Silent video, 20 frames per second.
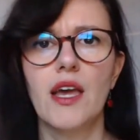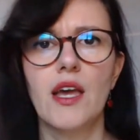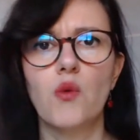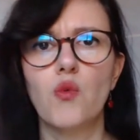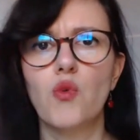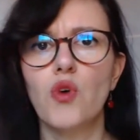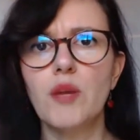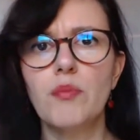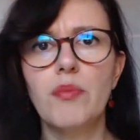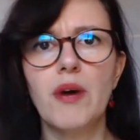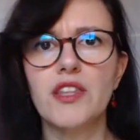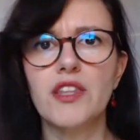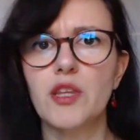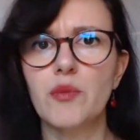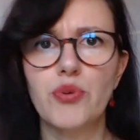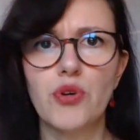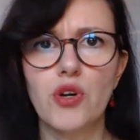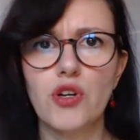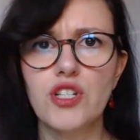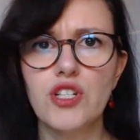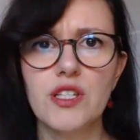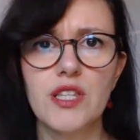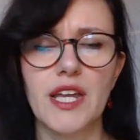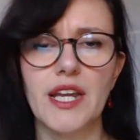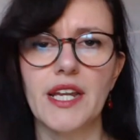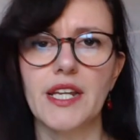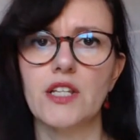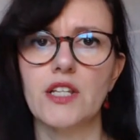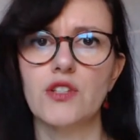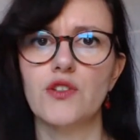What about the project that
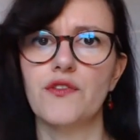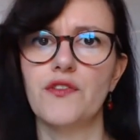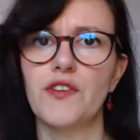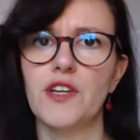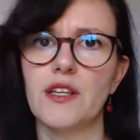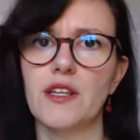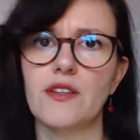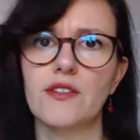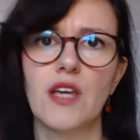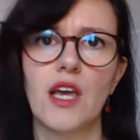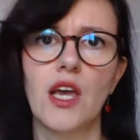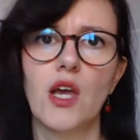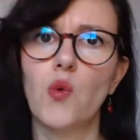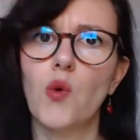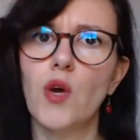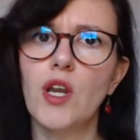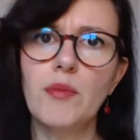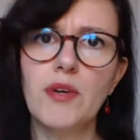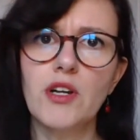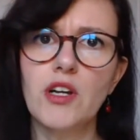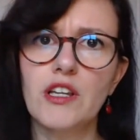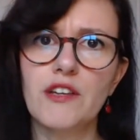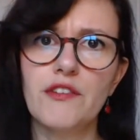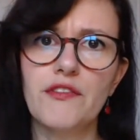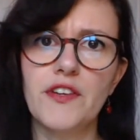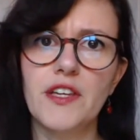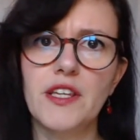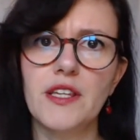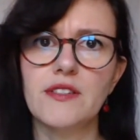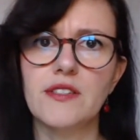I need to finish? When am I going to
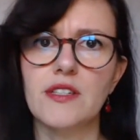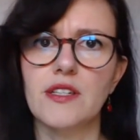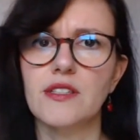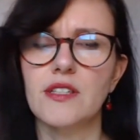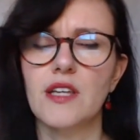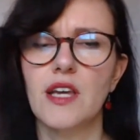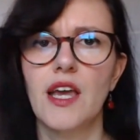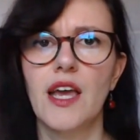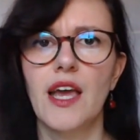finish it?